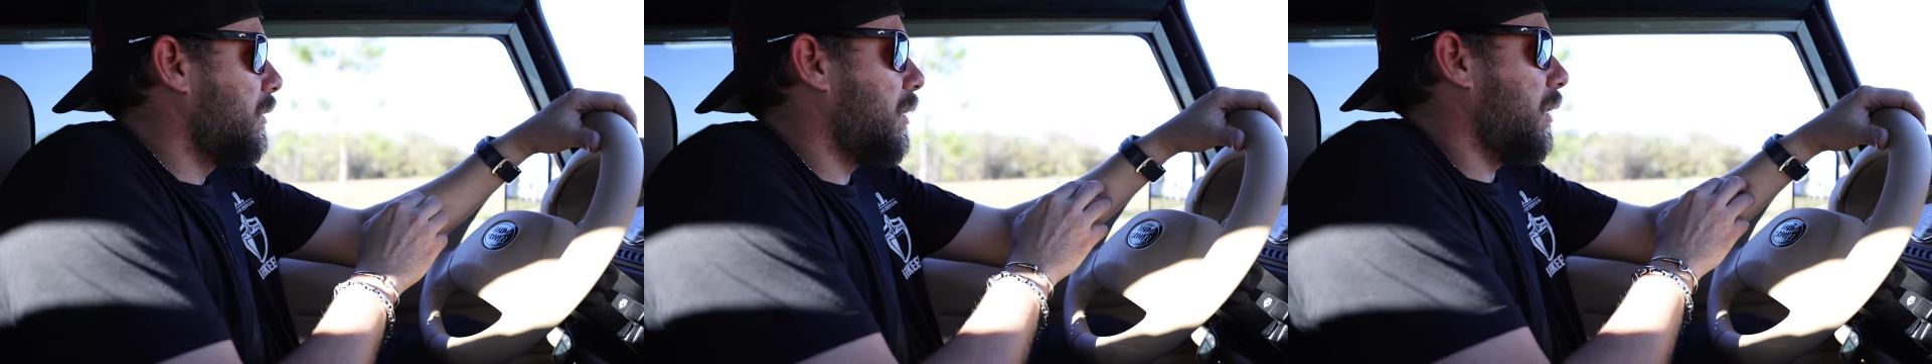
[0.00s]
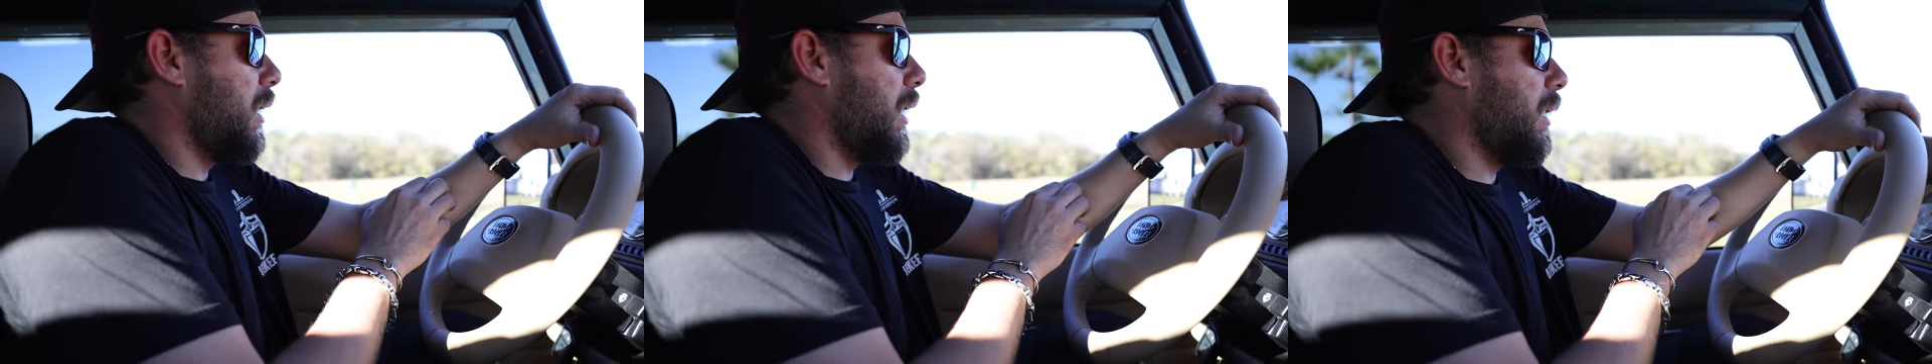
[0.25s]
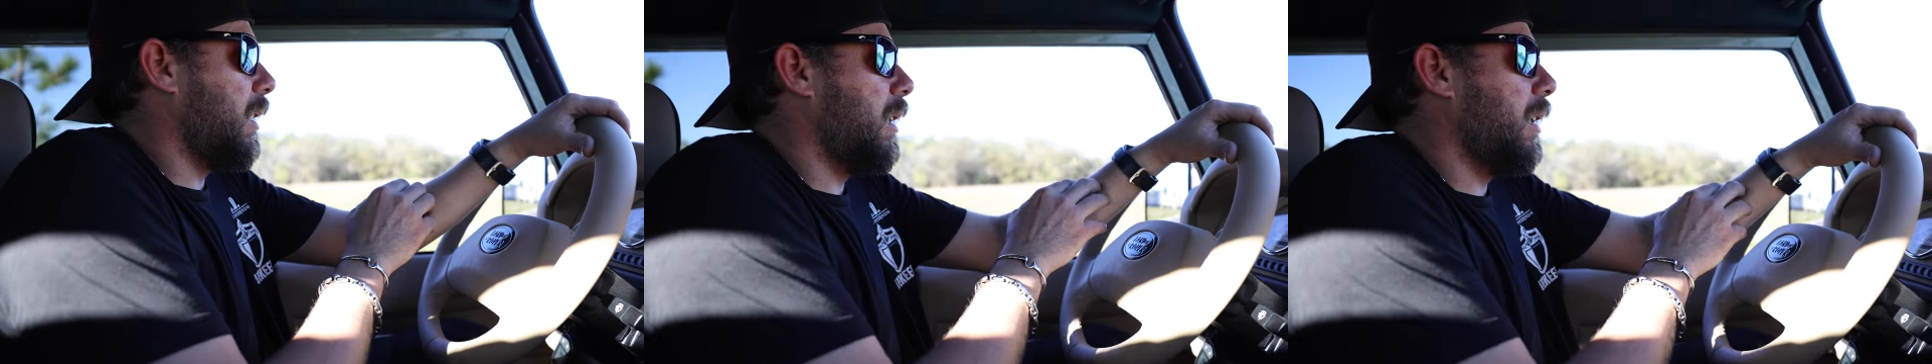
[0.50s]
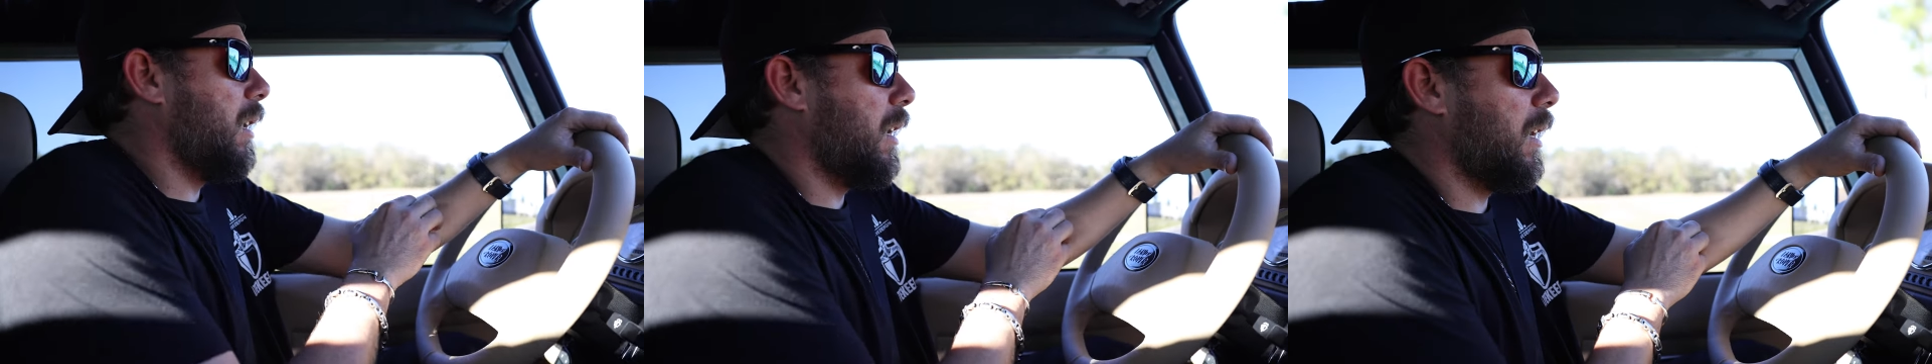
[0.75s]
so that
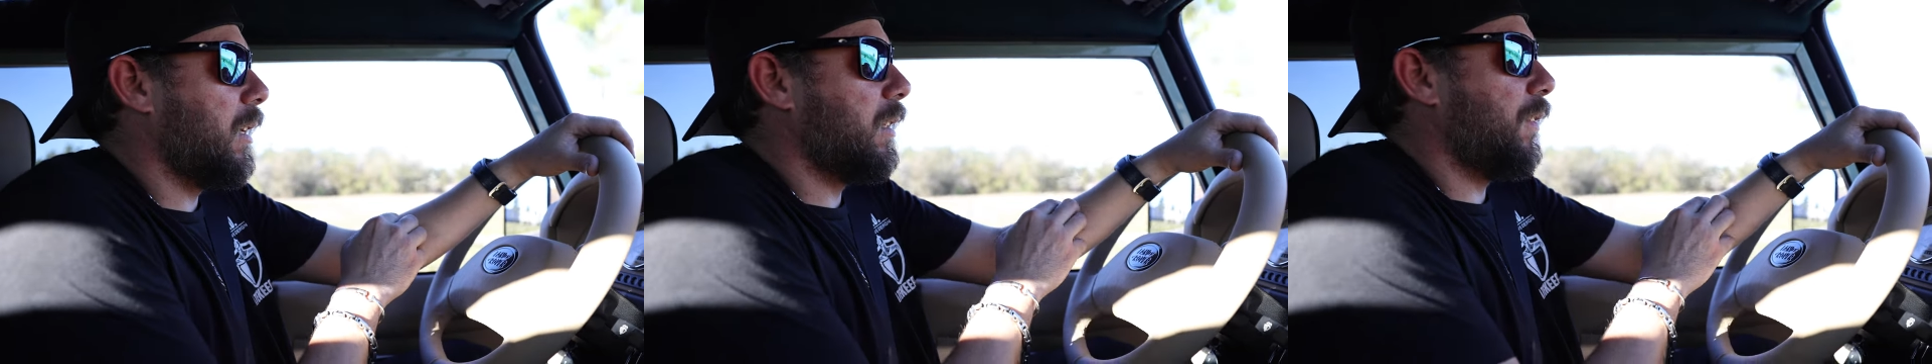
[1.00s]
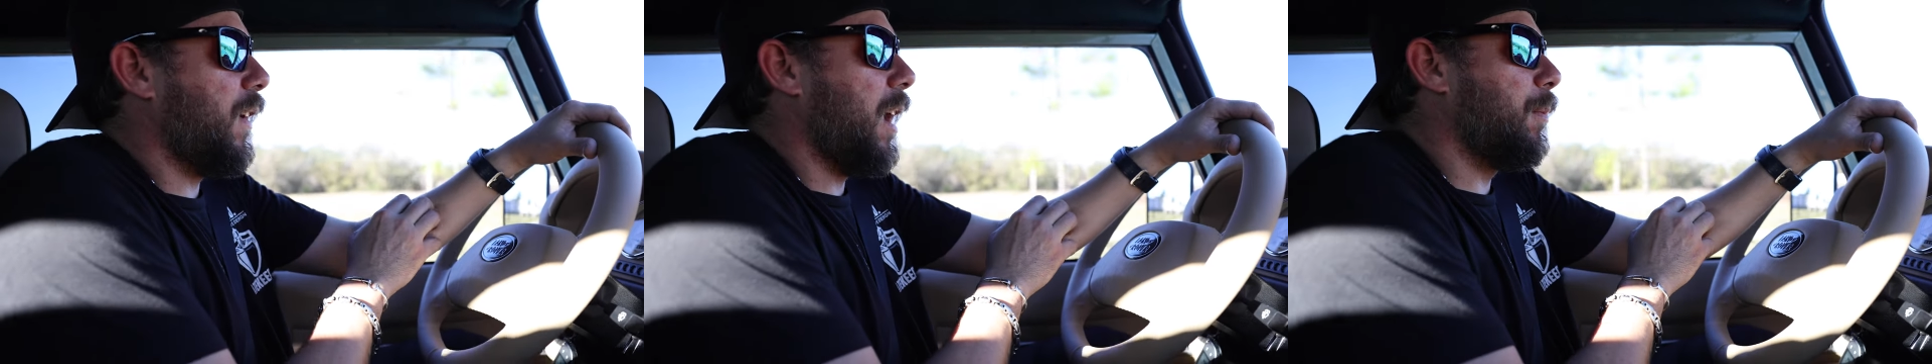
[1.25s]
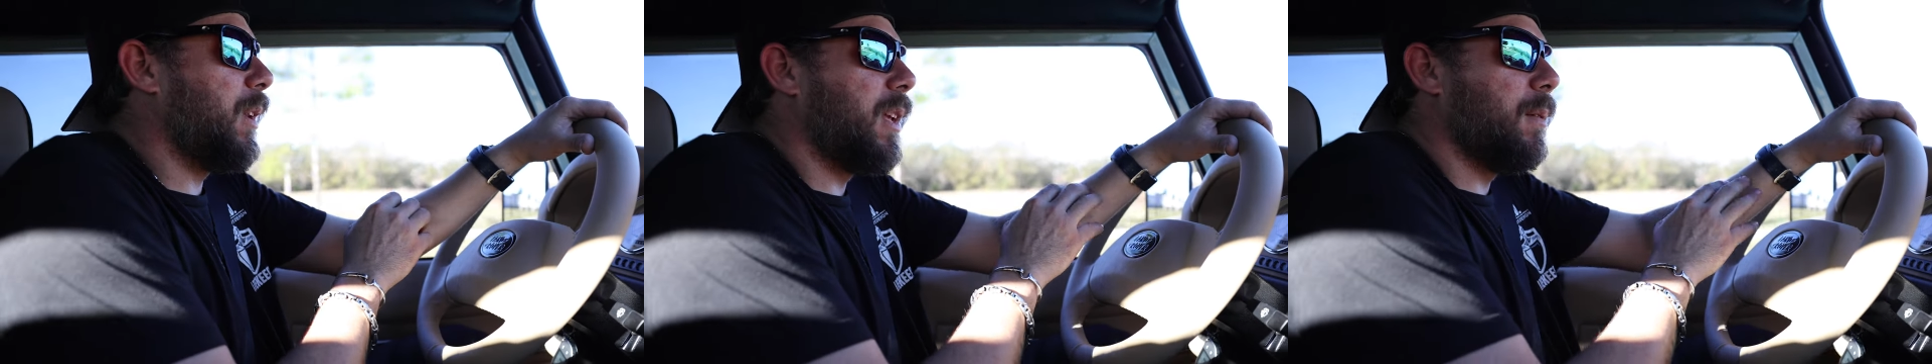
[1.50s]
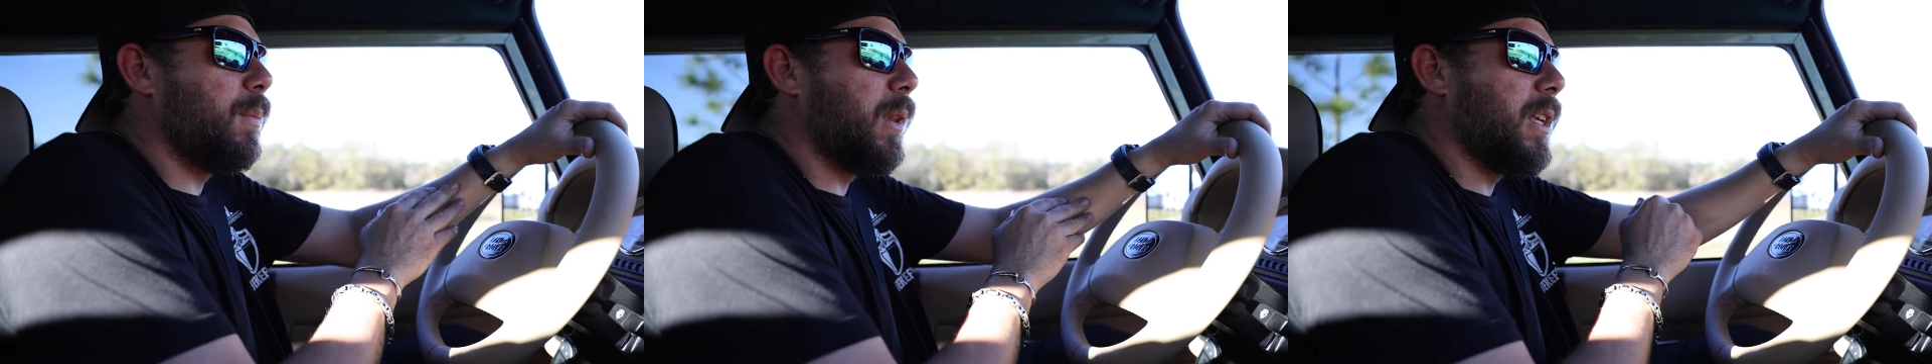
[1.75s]
the family
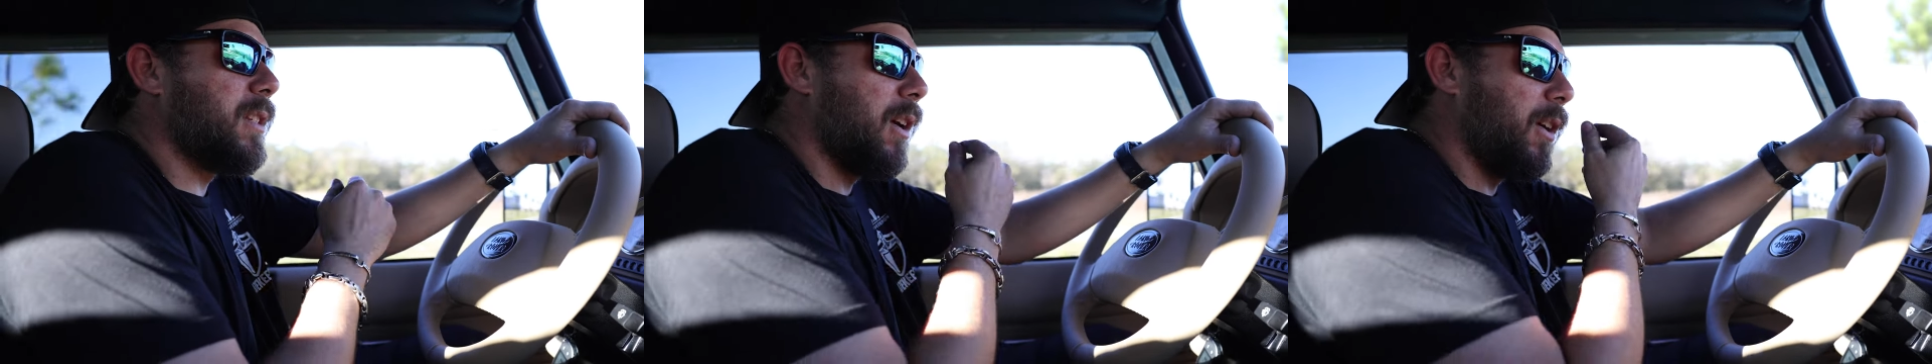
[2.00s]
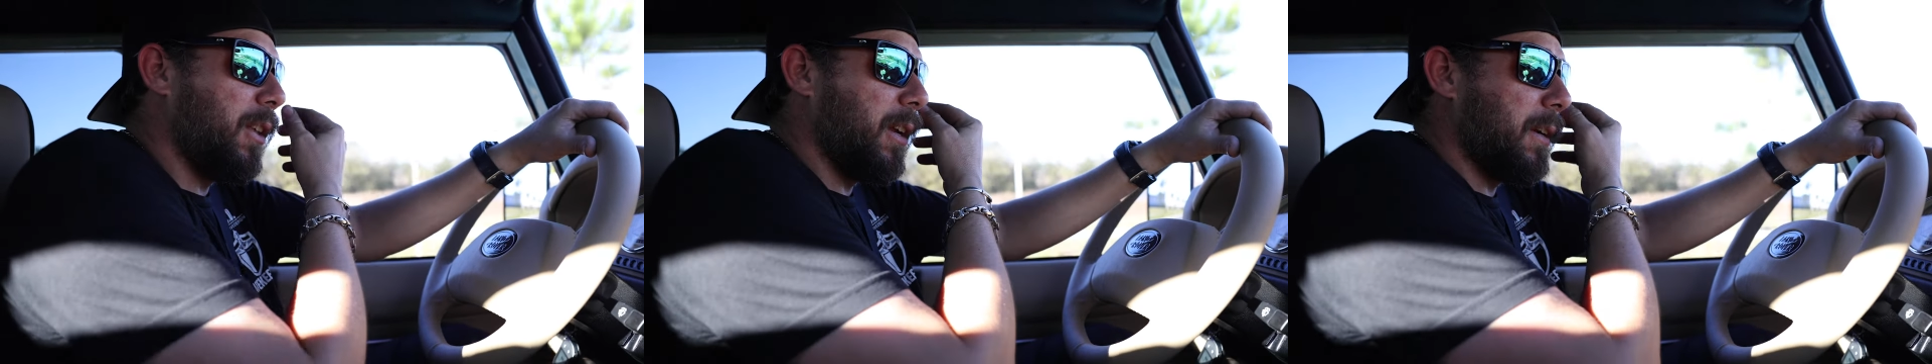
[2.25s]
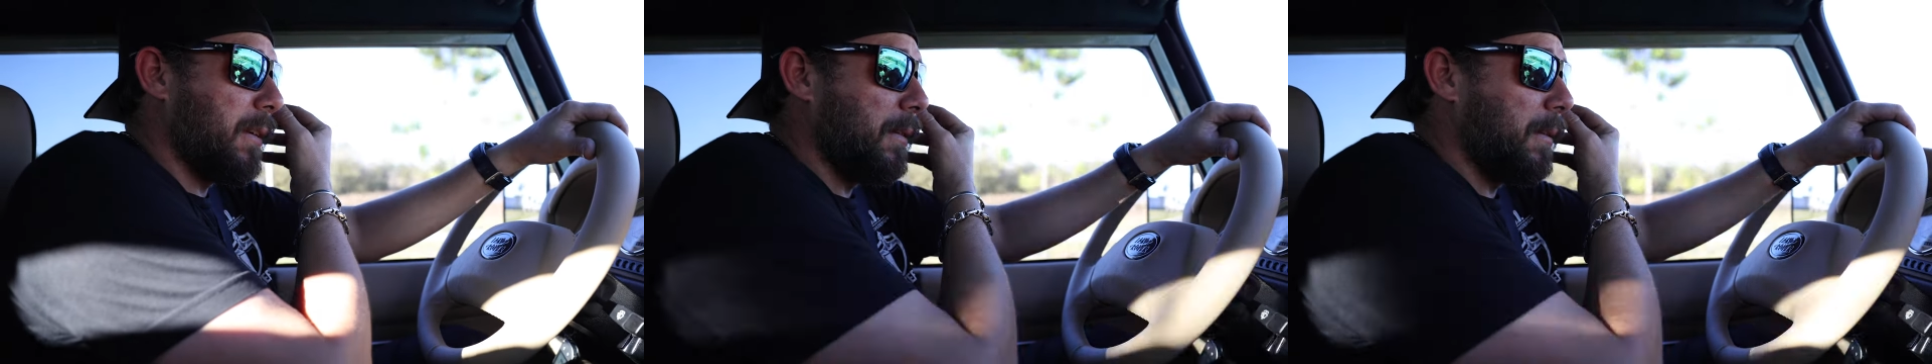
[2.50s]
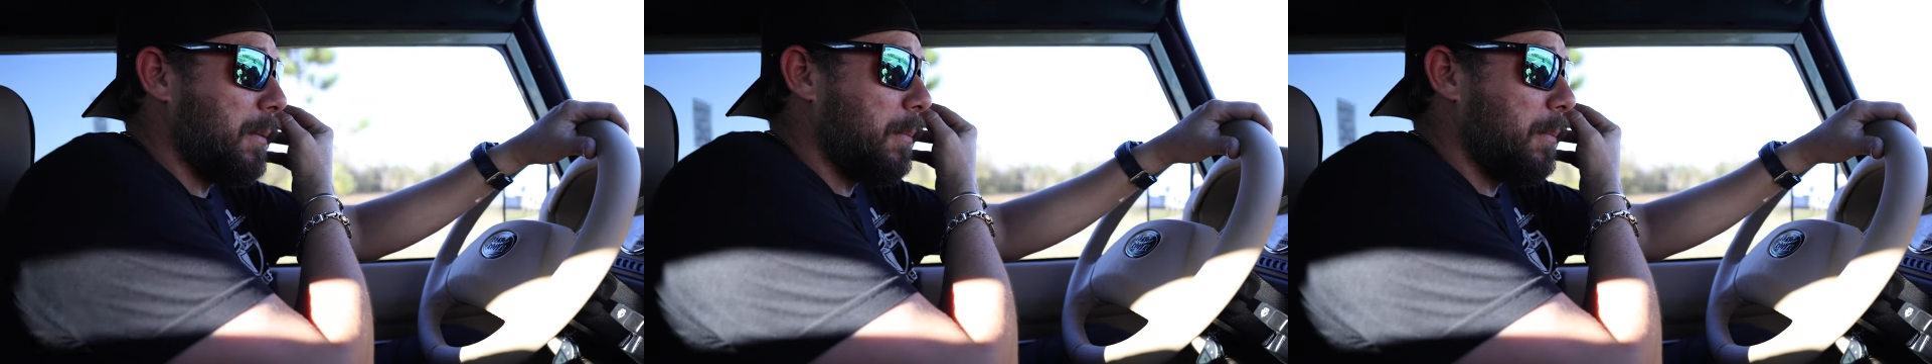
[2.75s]
can place all their